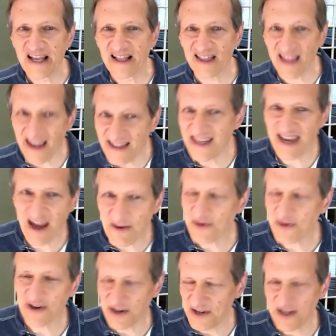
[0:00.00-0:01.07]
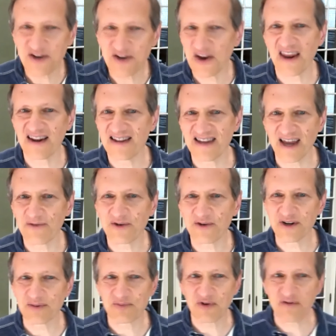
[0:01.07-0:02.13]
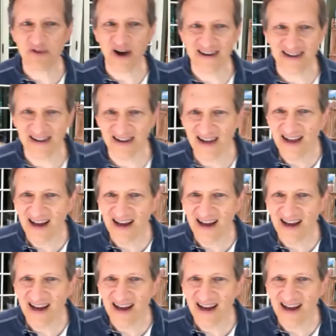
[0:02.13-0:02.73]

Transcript: led the effort, initiated the effort in providing